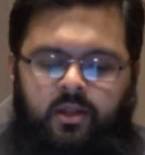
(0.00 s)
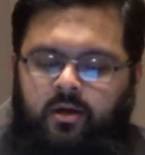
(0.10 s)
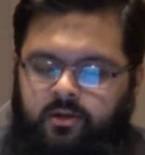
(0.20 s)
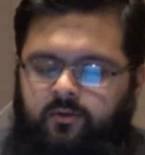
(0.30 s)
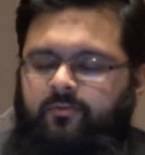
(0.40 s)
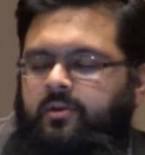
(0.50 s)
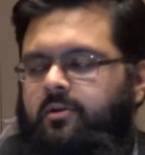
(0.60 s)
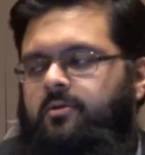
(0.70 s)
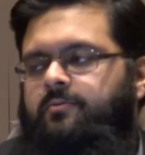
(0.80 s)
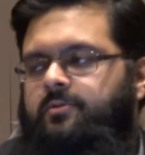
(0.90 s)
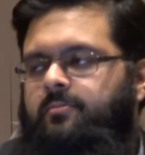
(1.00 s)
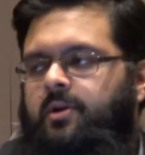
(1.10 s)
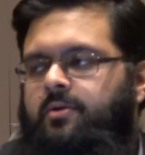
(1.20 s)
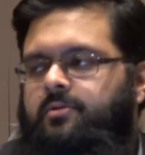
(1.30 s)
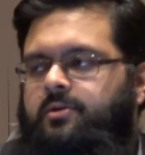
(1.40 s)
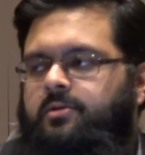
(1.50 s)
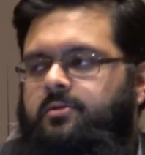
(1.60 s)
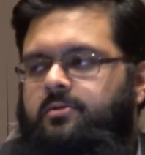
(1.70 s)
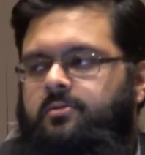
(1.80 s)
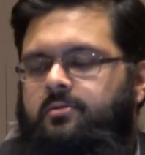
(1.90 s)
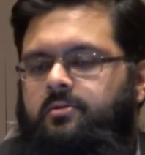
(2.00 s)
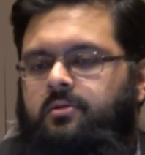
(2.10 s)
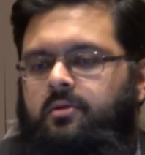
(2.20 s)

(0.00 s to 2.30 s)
Yeah, there are definitely a lot of similarities